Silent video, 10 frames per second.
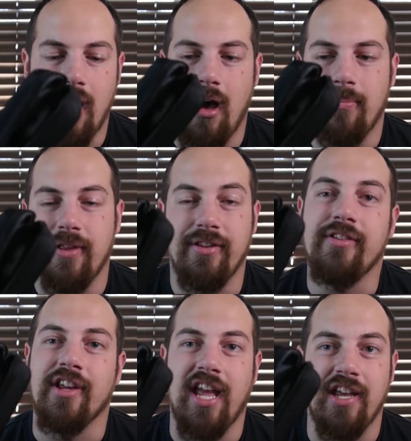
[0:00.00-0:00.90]
This
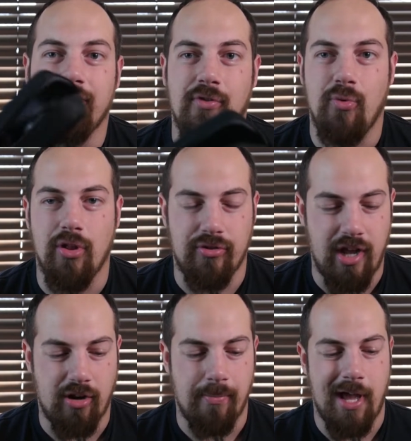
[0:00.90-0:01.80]
is a case for one of those
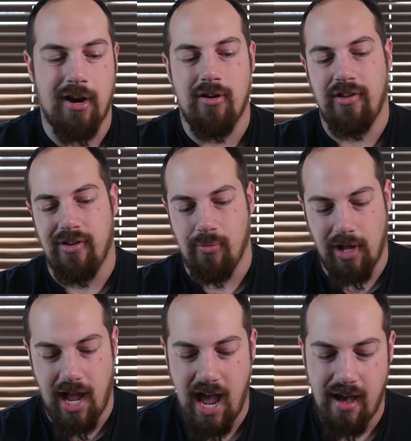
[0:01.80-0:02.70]
Anker batteries. And what
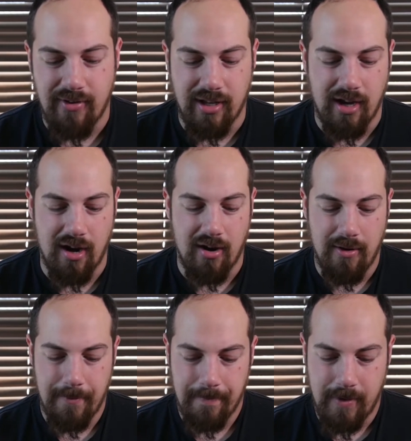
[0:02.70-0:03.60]
I have in here
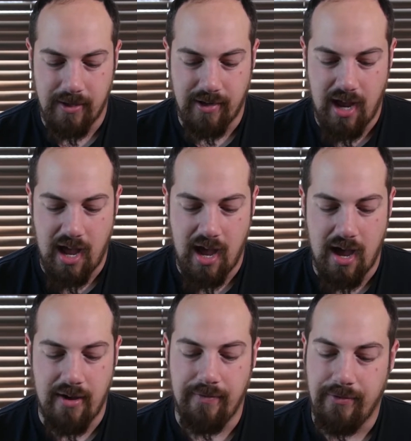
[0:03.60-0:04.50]
is I
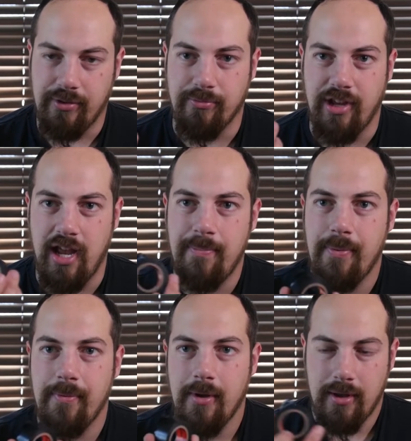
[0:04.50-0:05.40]
have some tape.
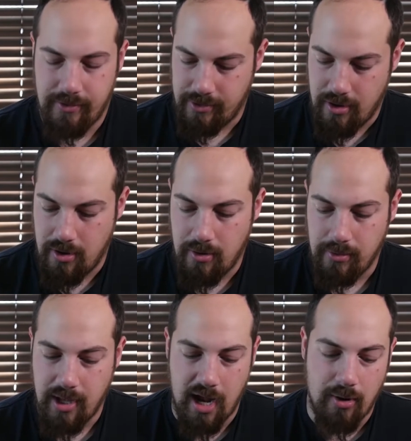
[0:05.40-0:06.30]
So
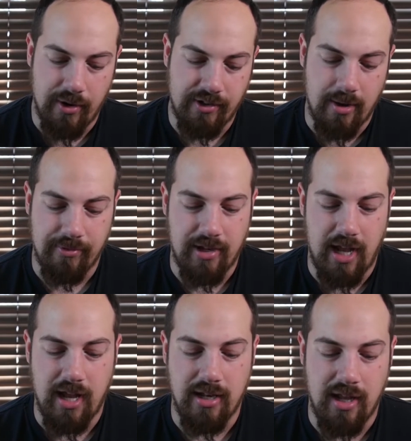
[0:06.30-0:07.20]
that always comes in
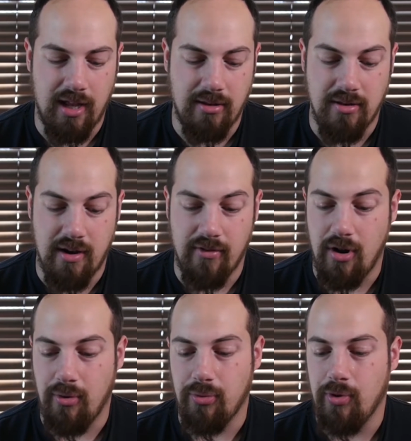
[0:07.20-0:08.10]
handy. You never
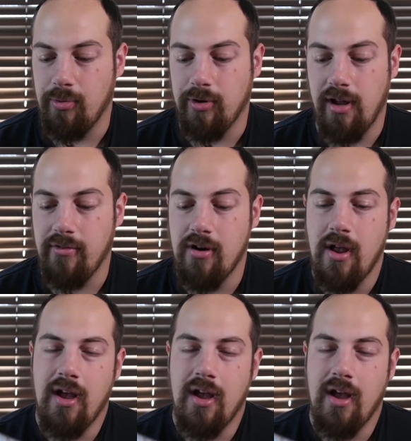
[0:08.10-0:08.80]
know with whatever.